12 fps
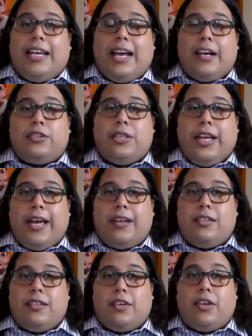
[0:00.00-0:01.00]
actually
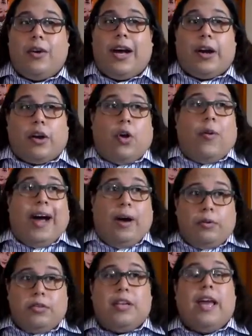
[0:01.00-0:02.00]
had to go
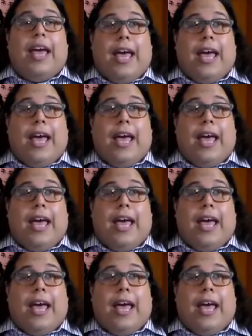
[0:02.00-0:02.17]
out